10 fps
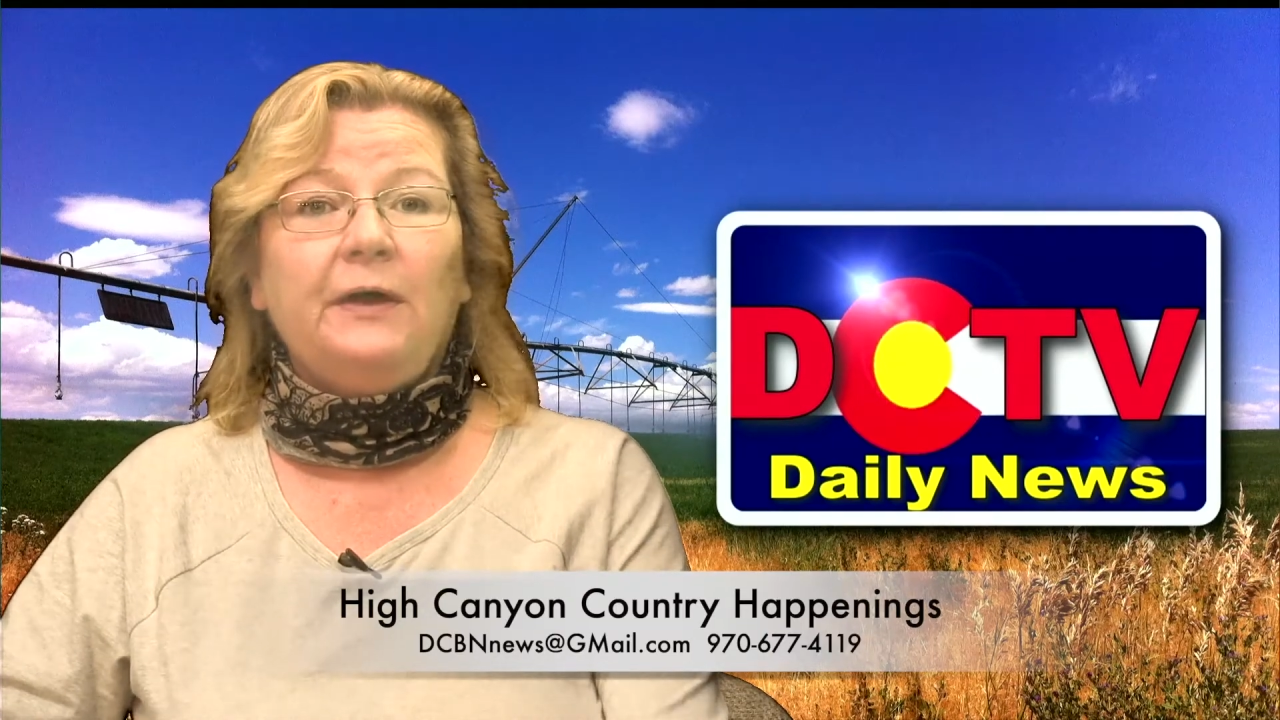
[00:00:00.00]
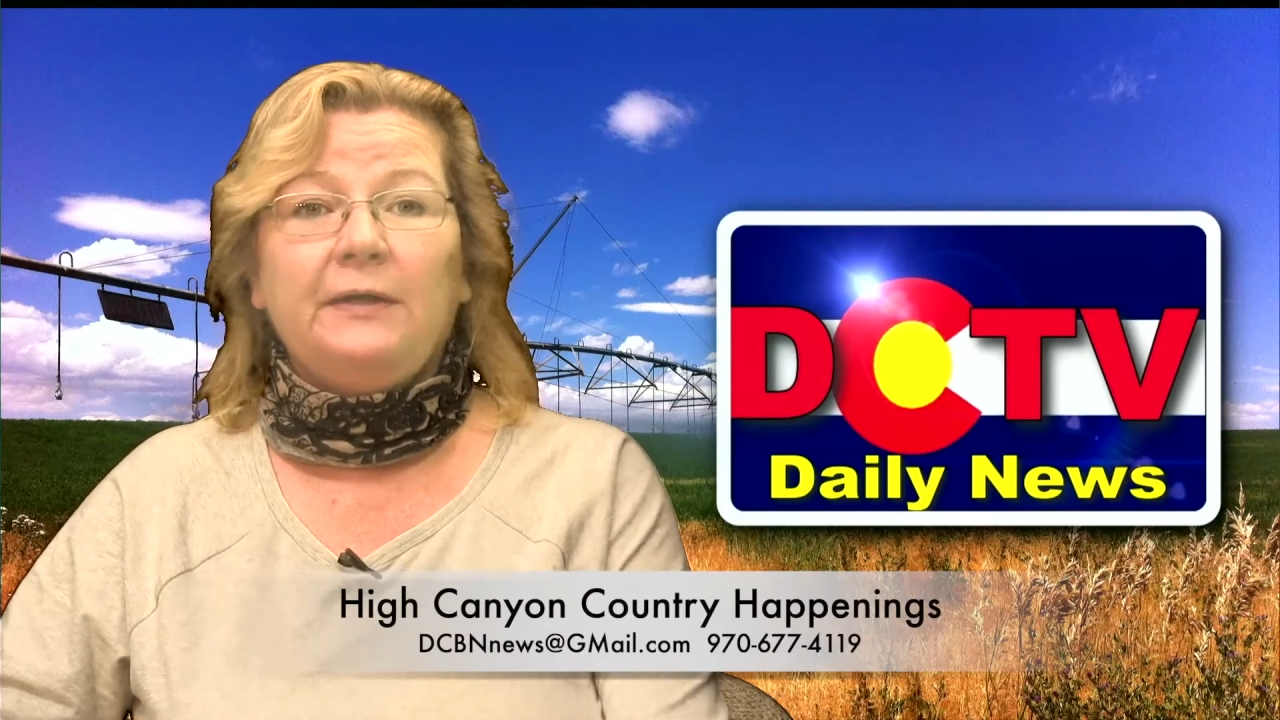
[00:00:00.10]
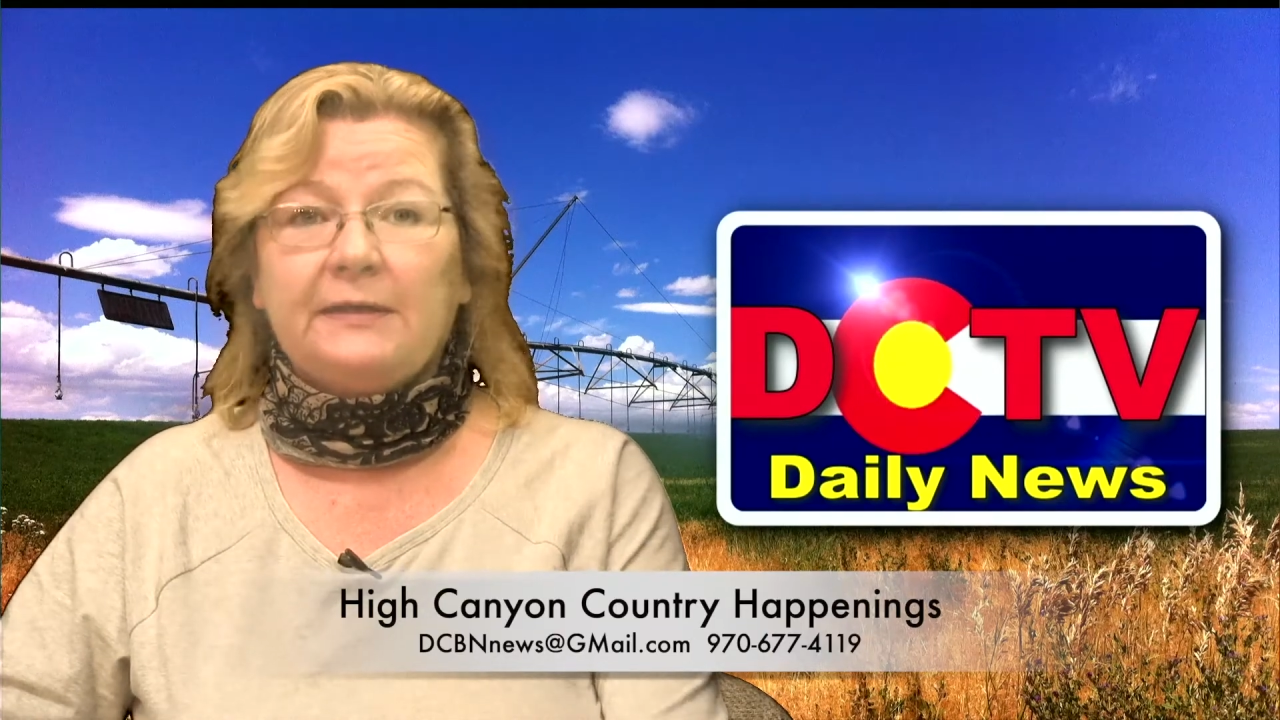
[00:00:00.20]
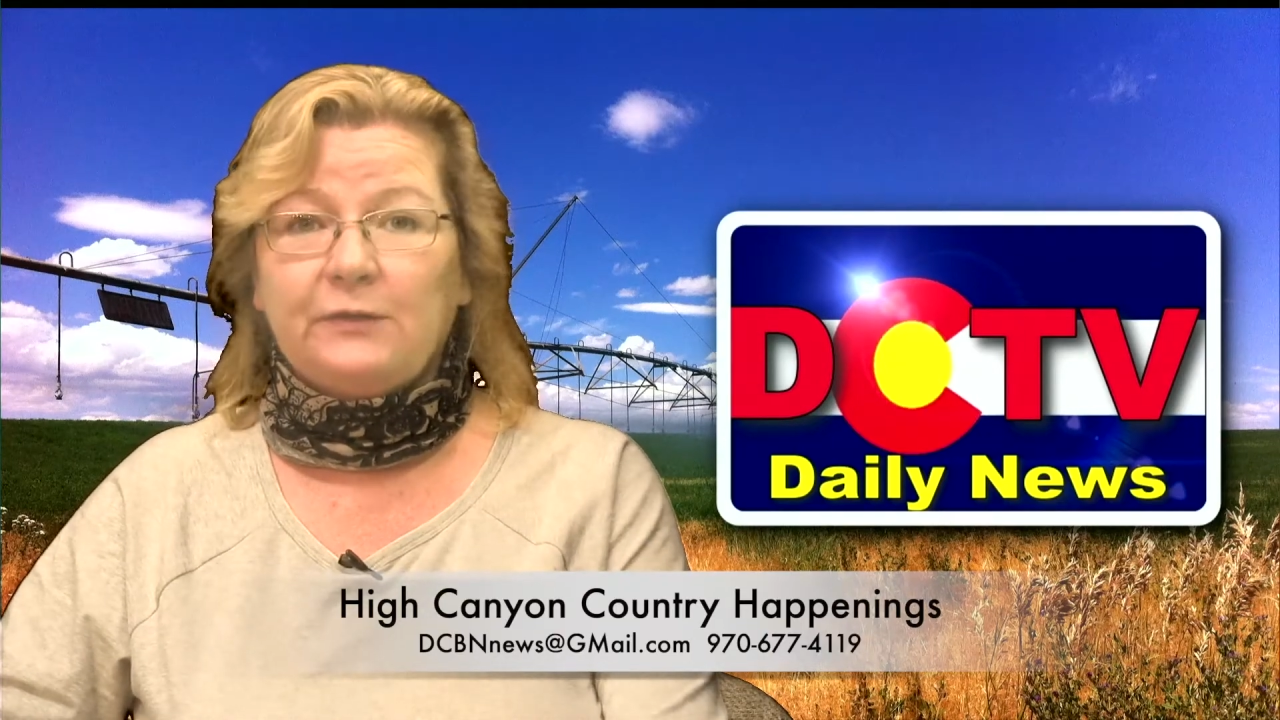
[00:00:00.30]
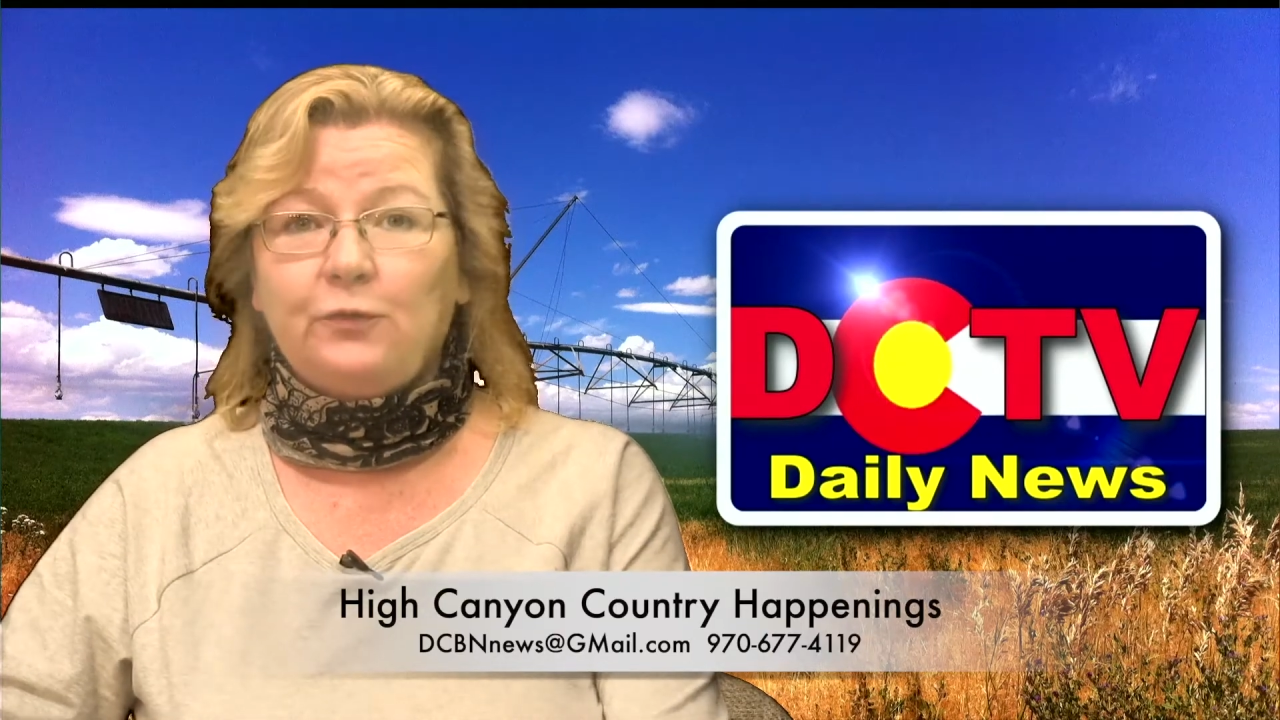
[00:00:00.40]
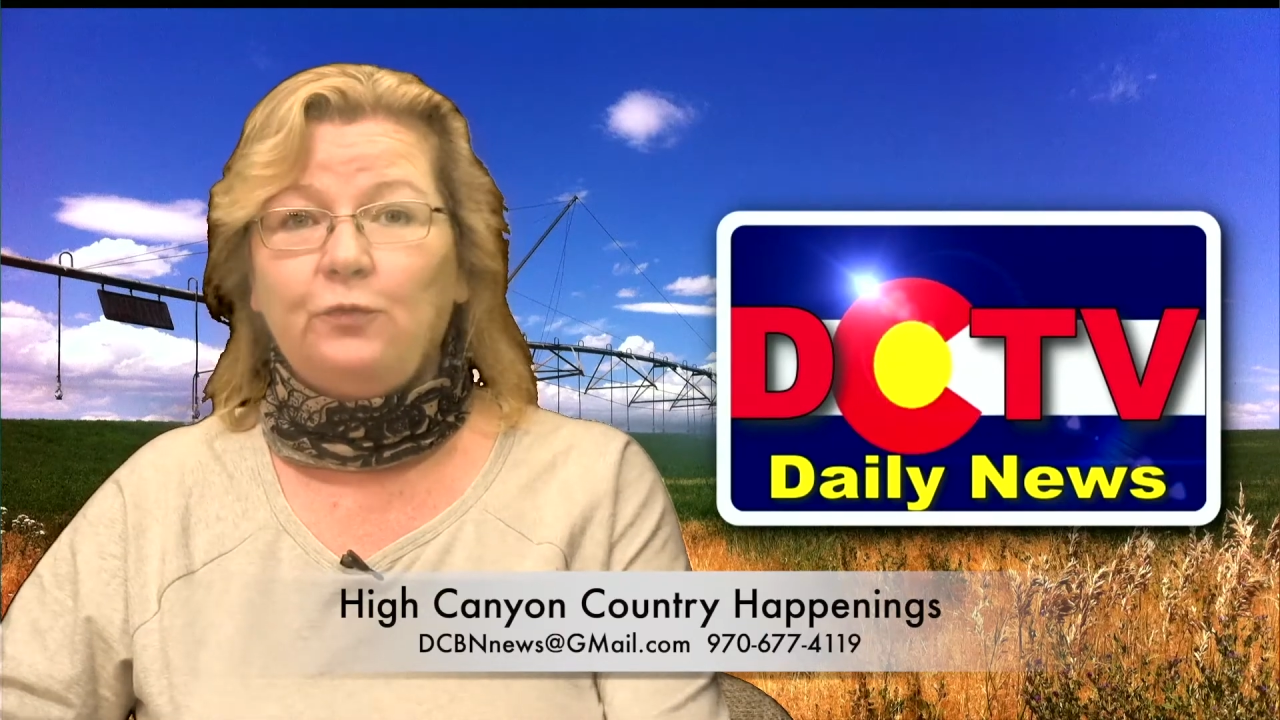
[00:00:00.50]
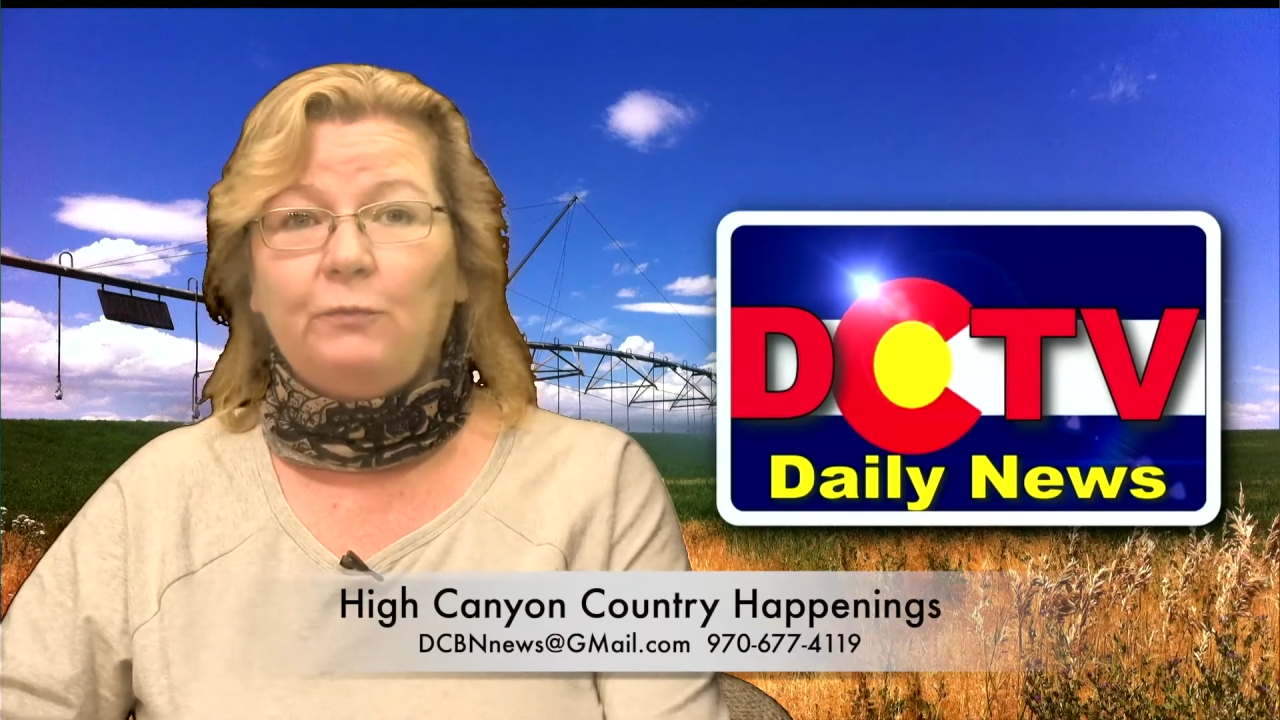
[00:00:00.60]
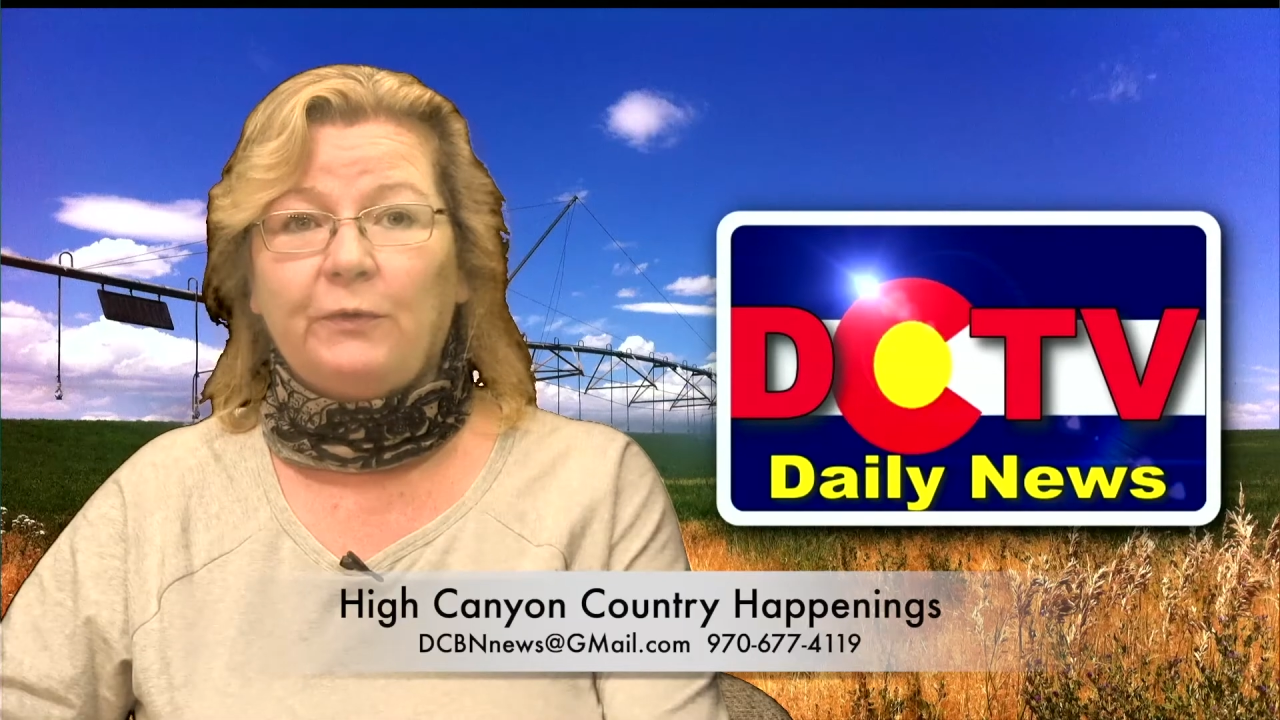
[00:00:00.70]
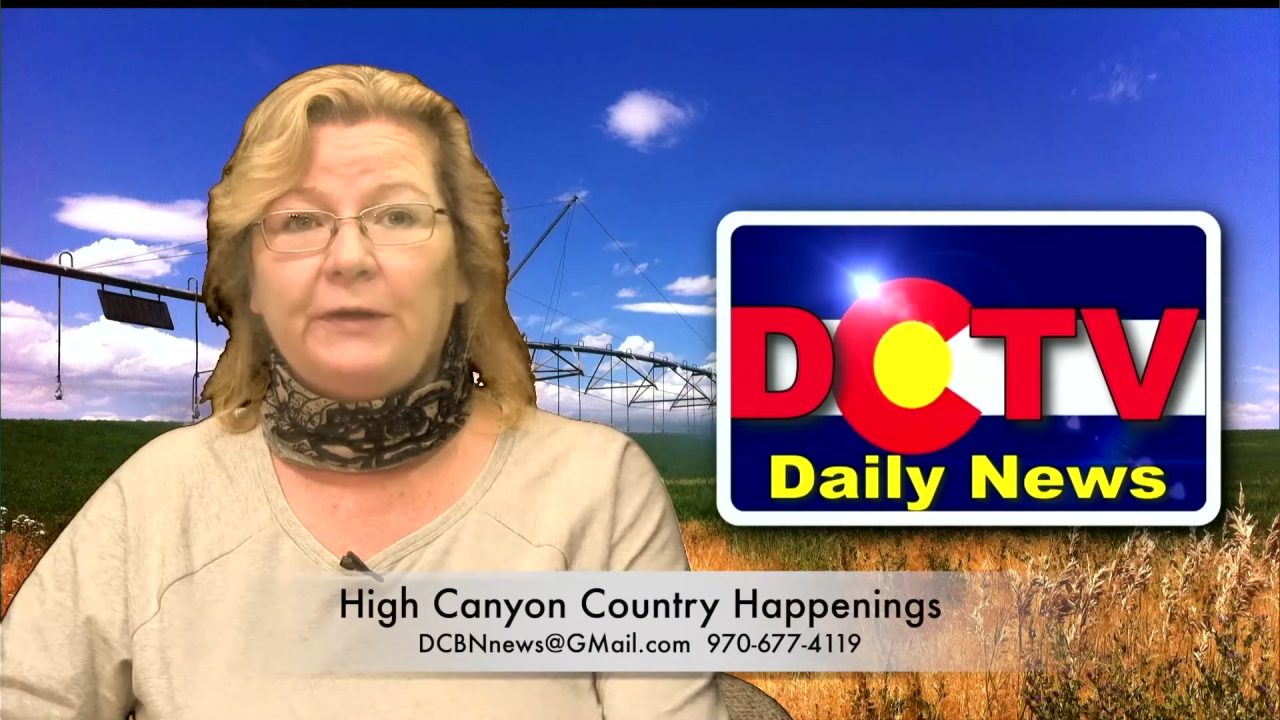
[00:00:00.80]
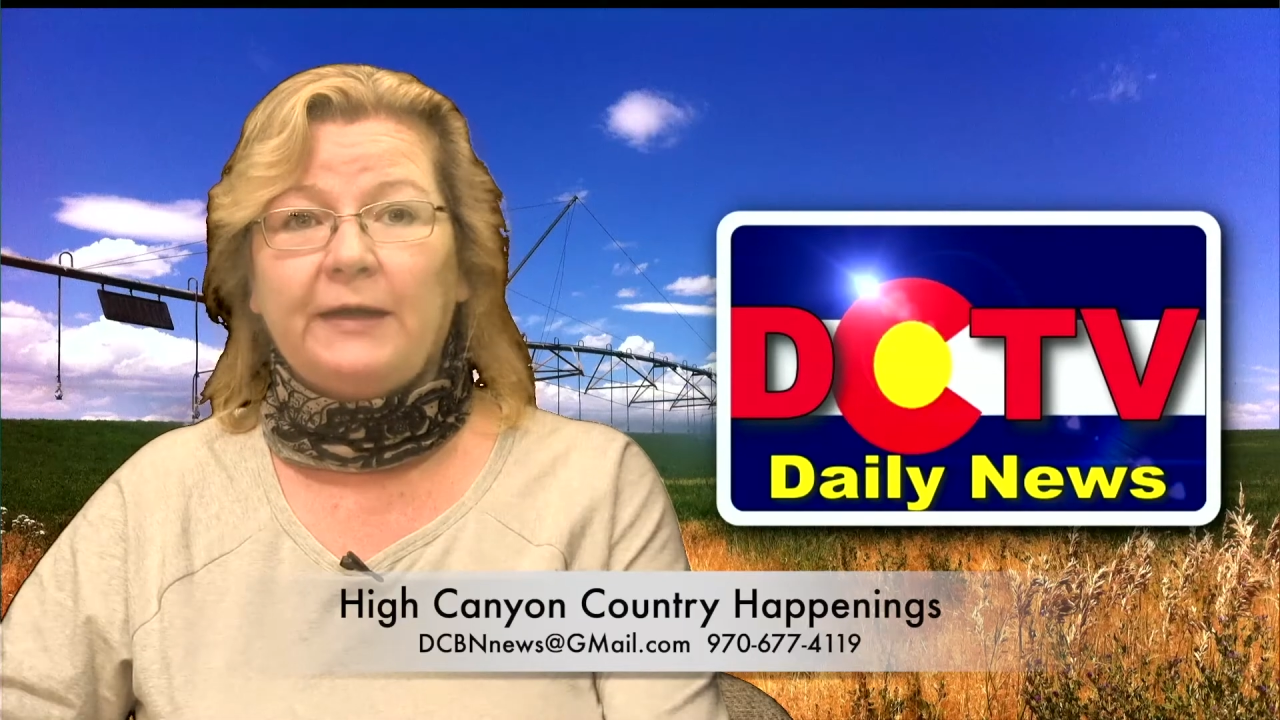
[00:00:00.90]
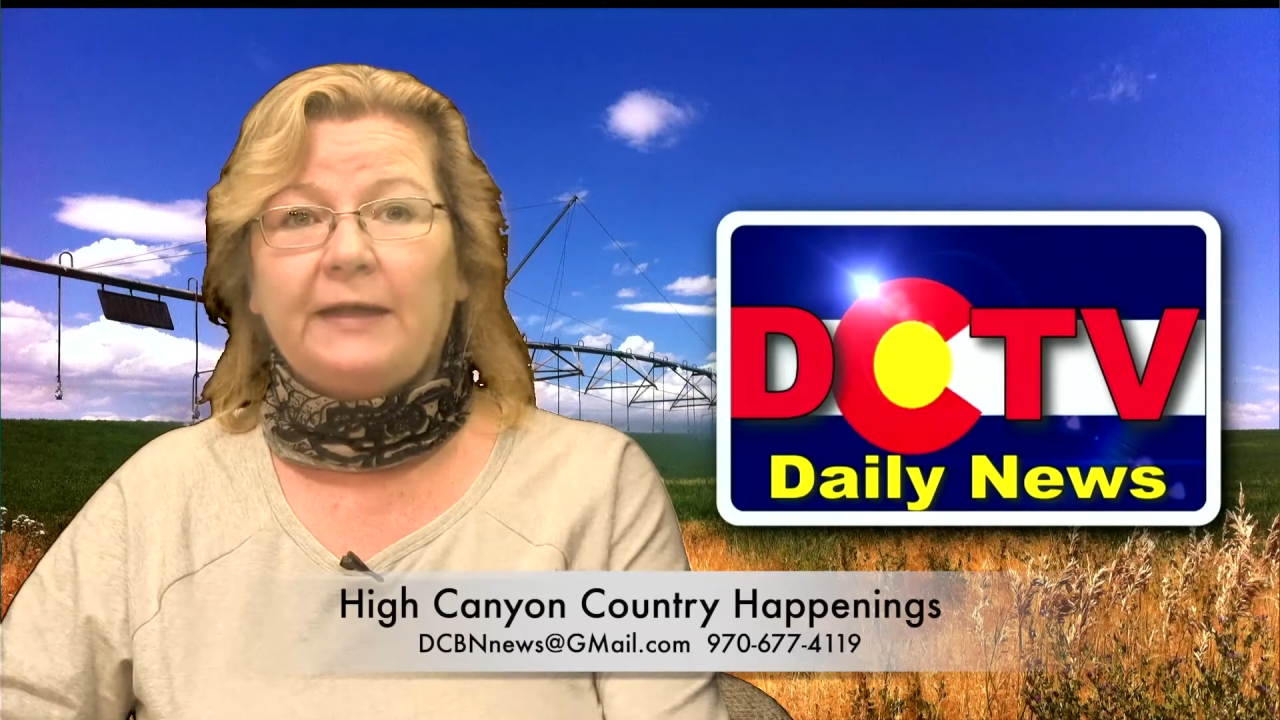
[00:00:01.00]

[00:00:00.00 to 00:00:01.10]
A nice cool morning